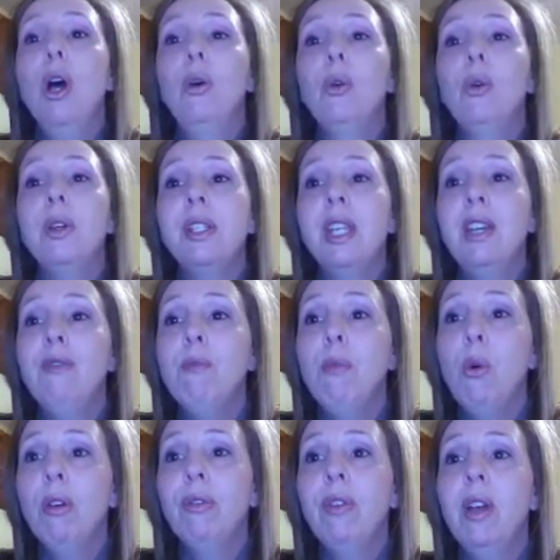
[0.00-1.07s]
will receive
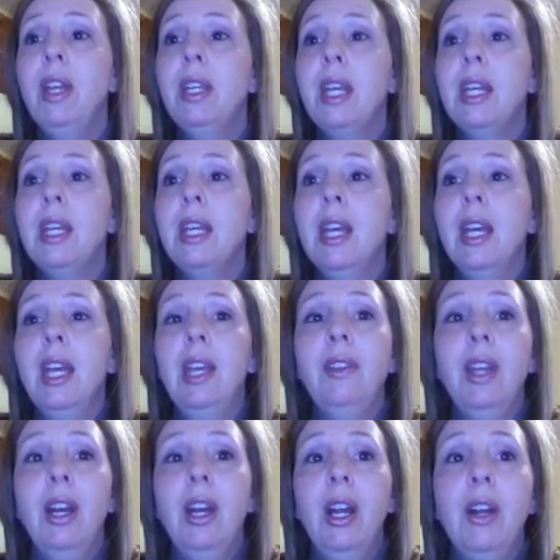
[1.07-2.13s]
more funding in
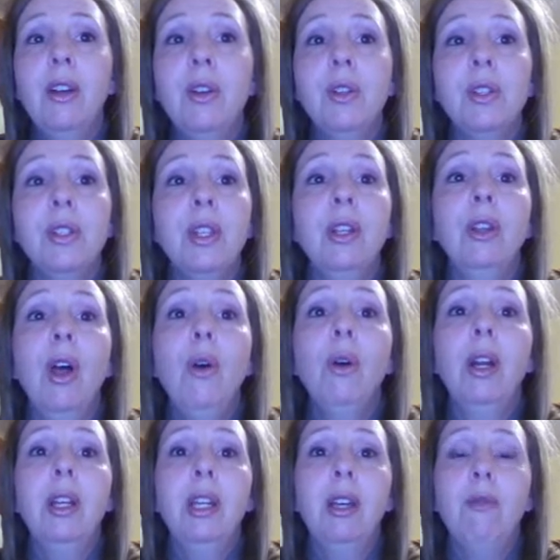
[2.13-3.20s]
their areas than
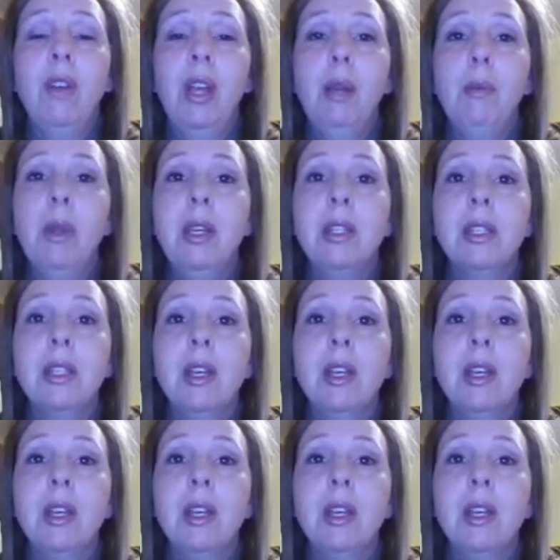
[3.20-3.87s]
lower income families.